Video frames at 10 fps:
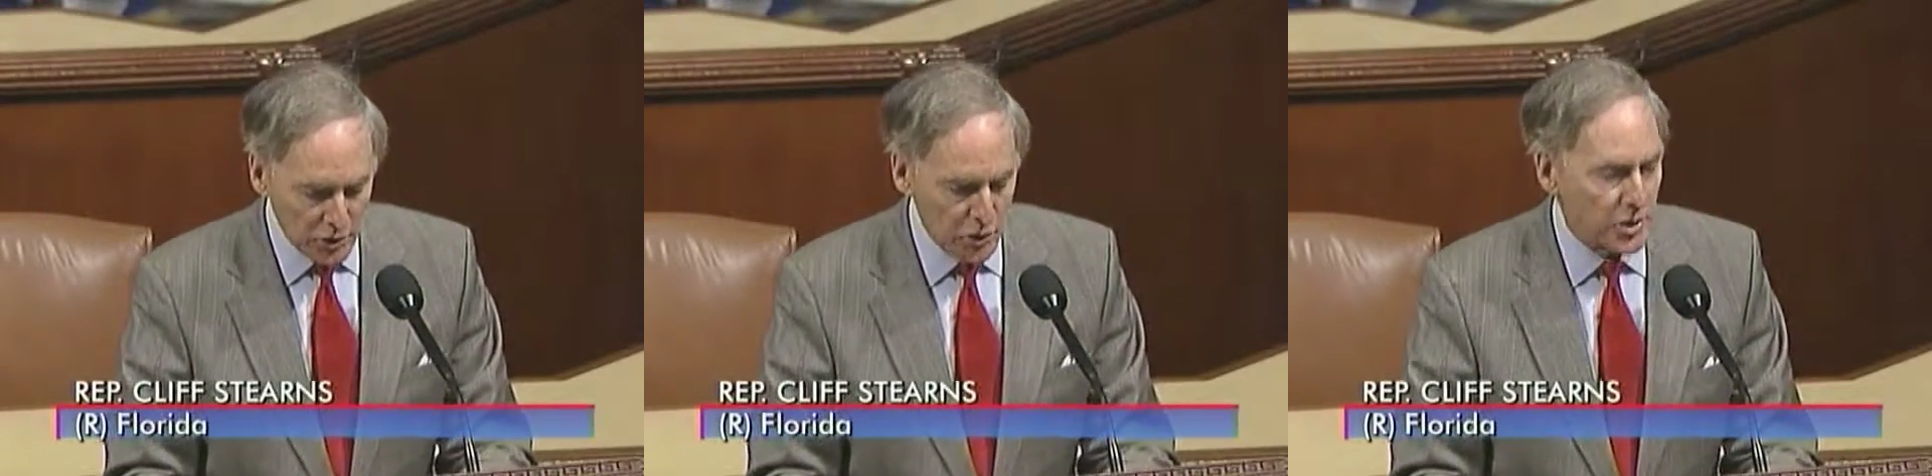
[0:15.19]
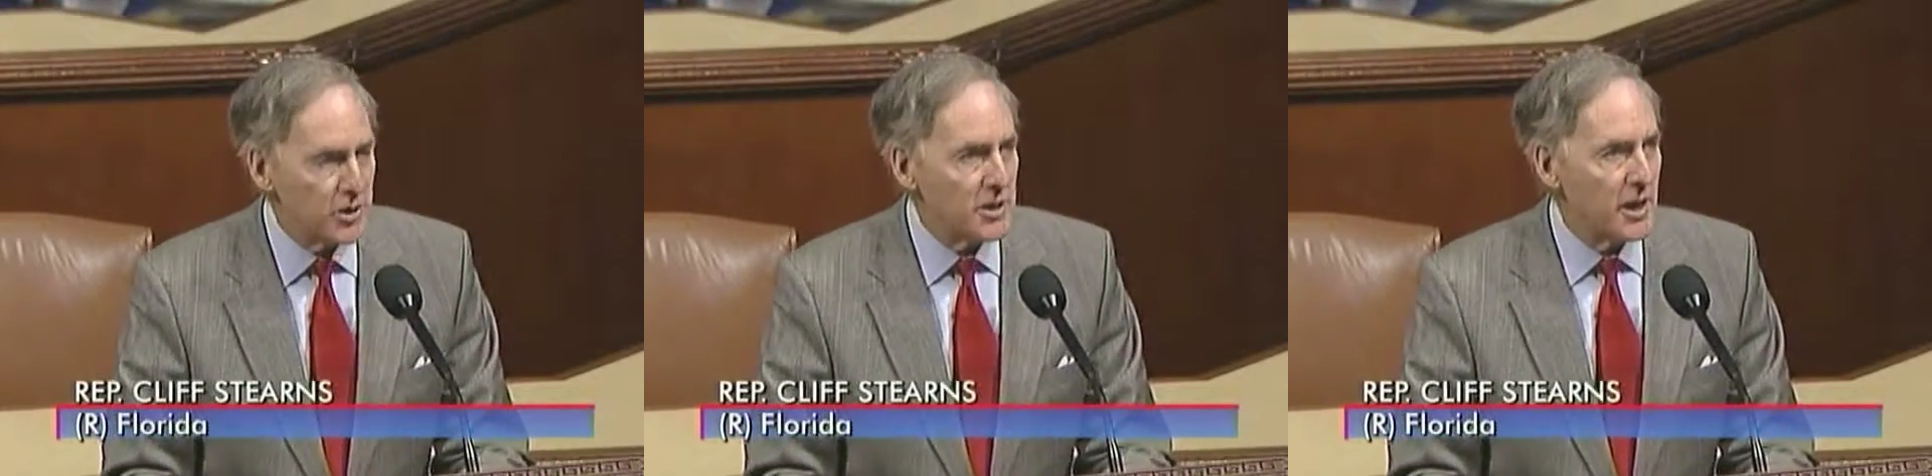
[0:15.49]
to
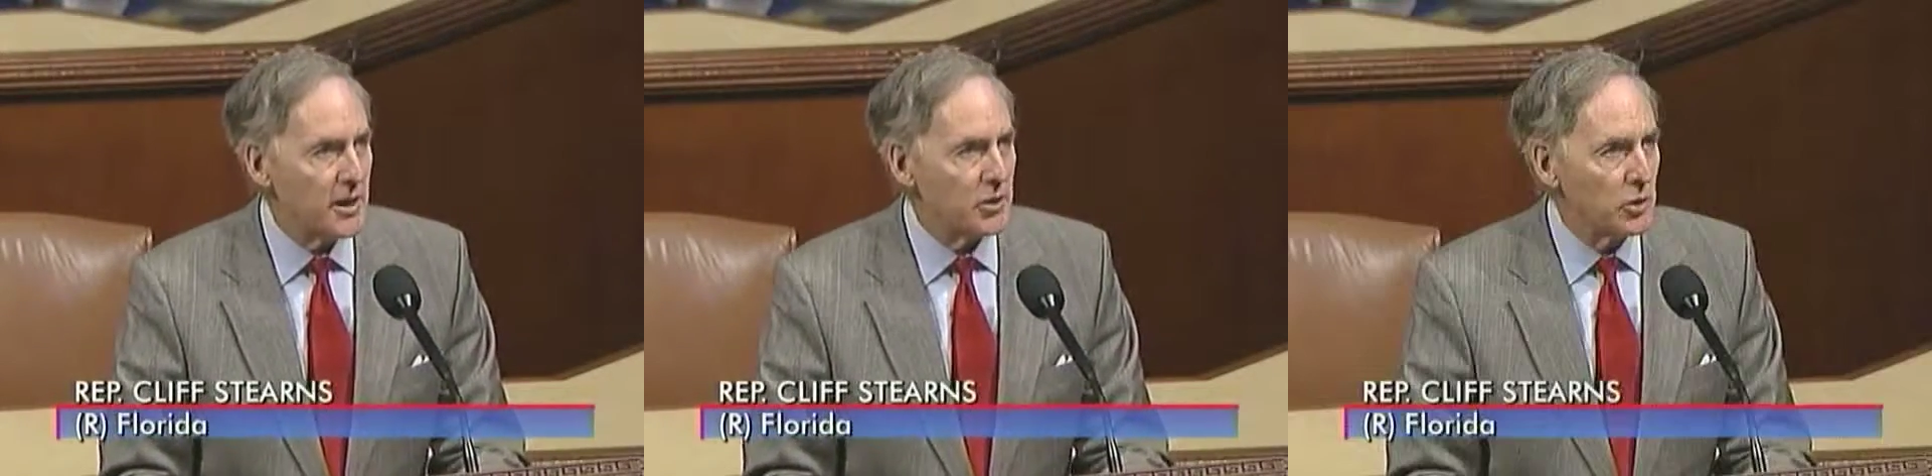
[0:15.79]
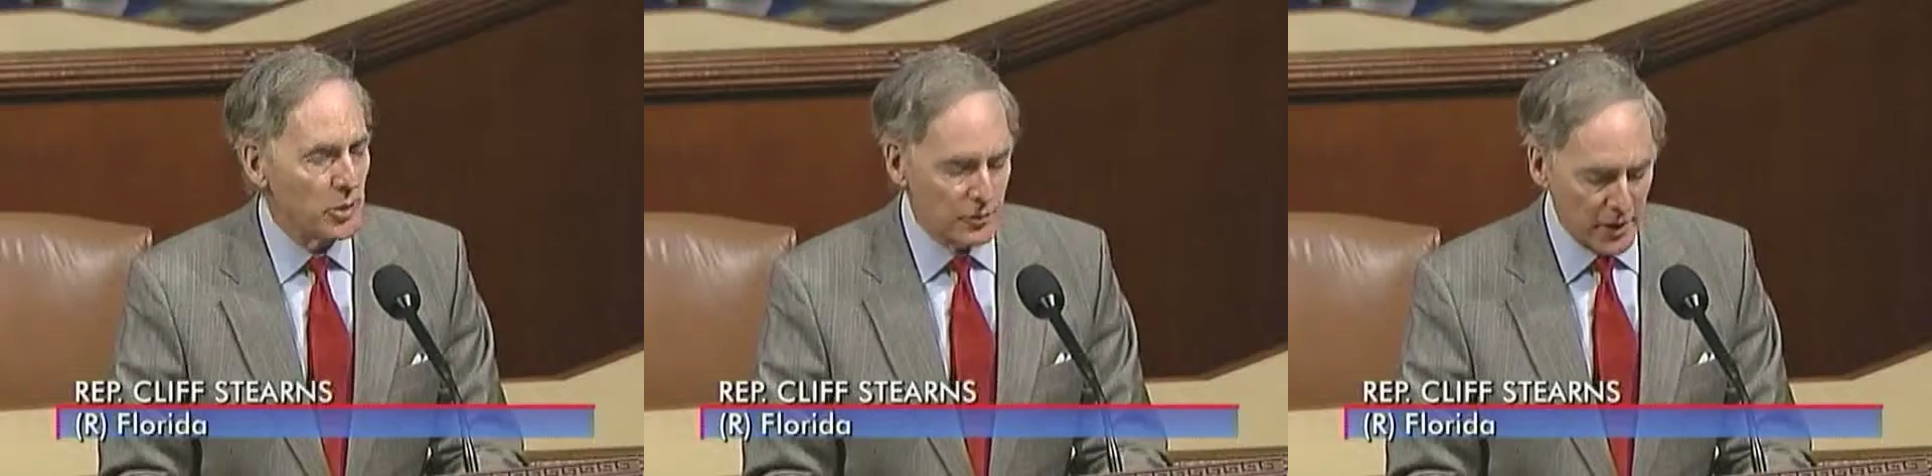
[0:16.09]
initiate
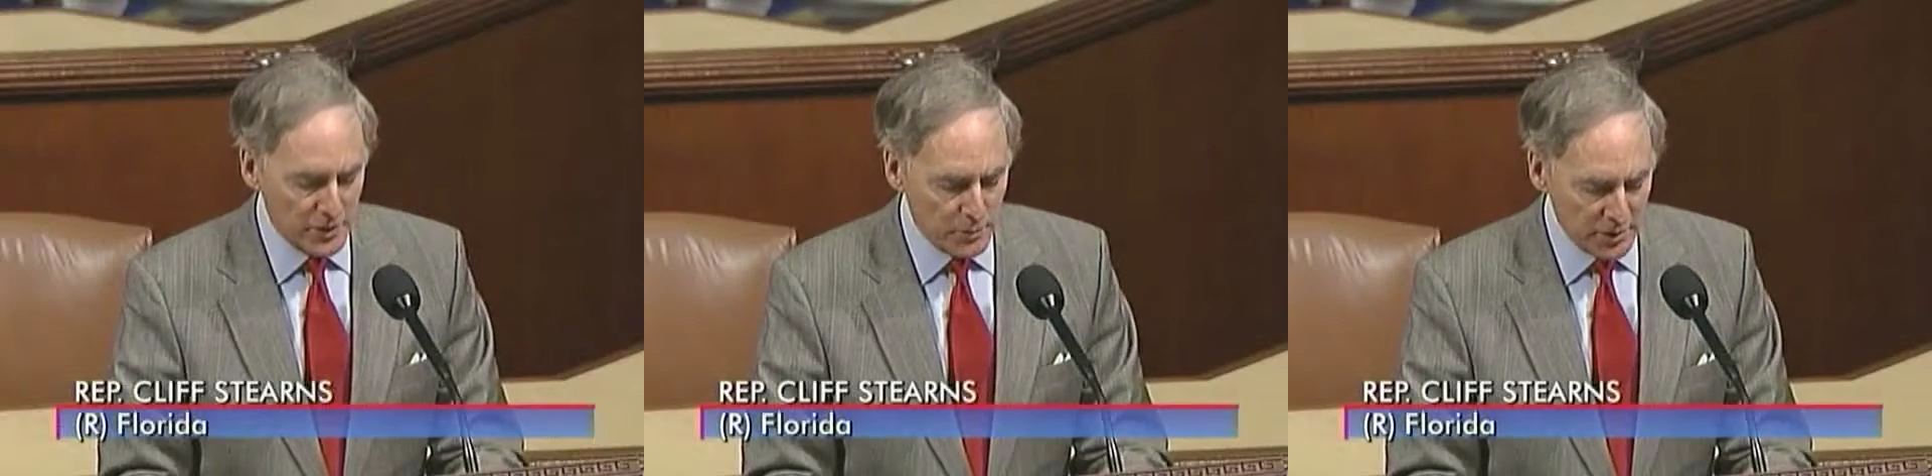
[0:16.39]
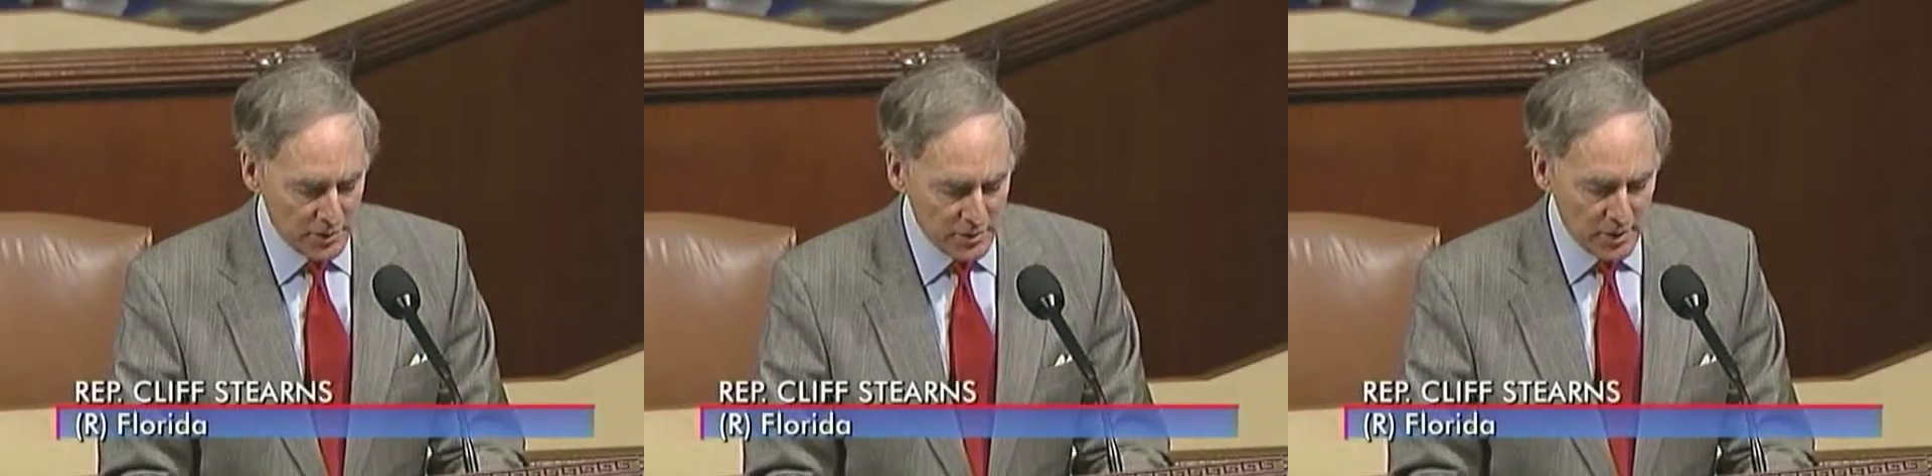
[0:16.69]
new
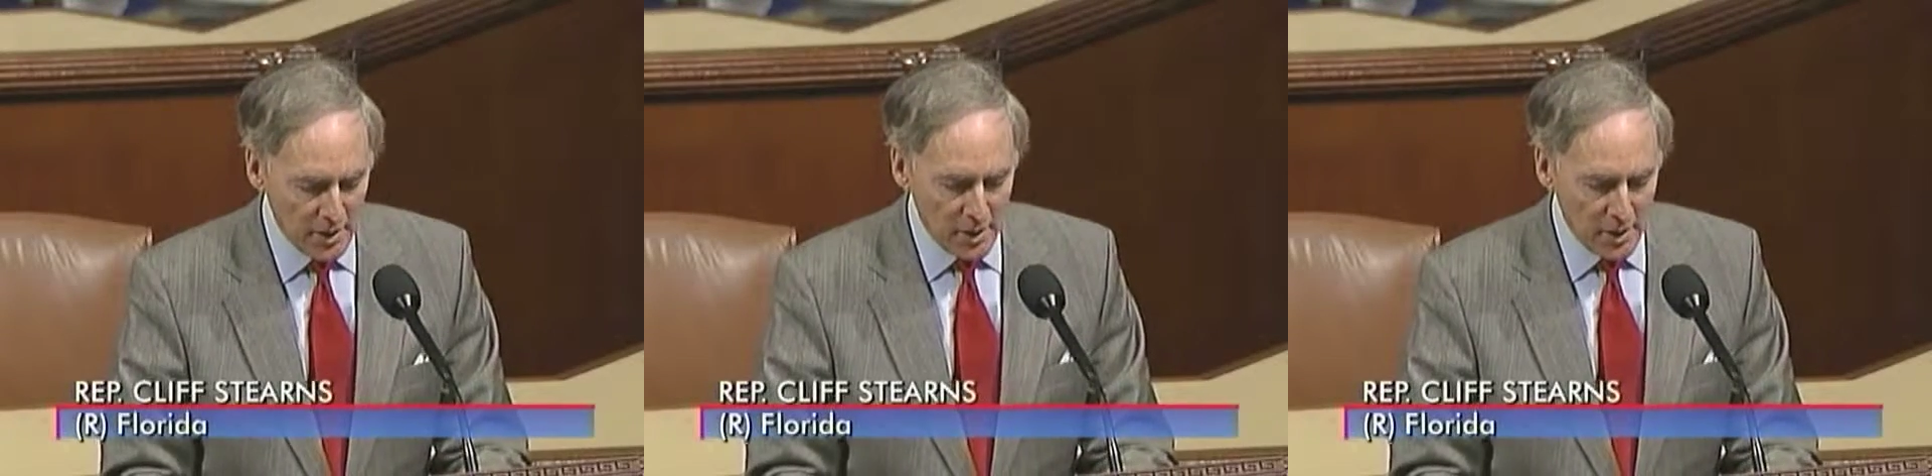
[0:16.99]
investments